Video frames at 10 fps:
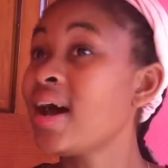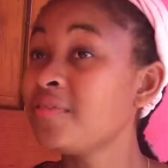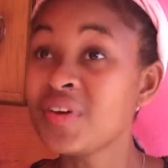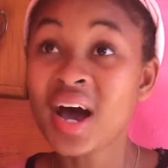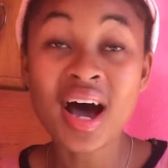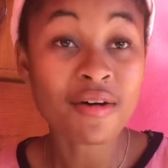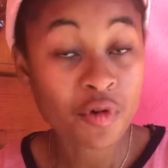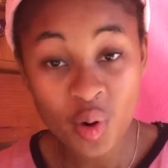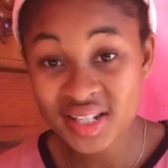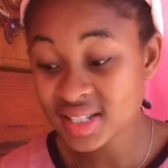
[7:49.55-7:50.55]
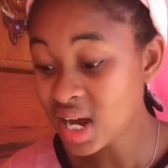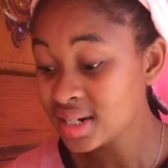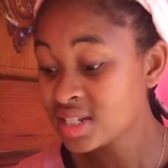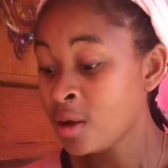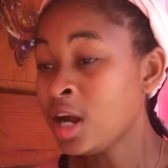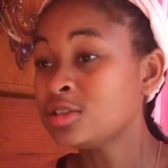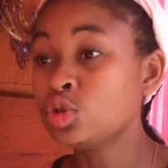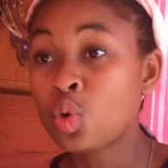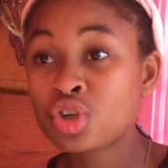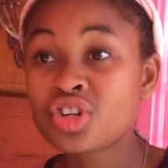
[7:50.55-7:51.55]
If you have questions,
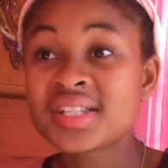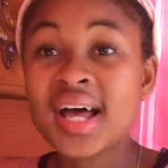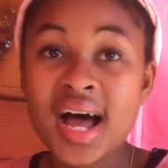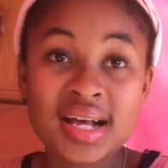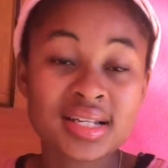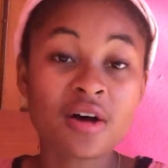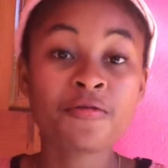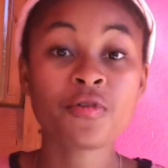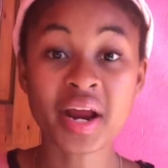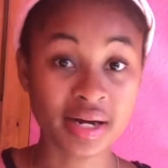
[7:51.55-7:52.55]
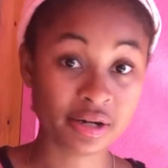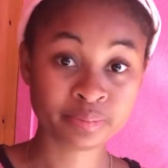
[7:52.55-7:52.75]
don't just ask a friend.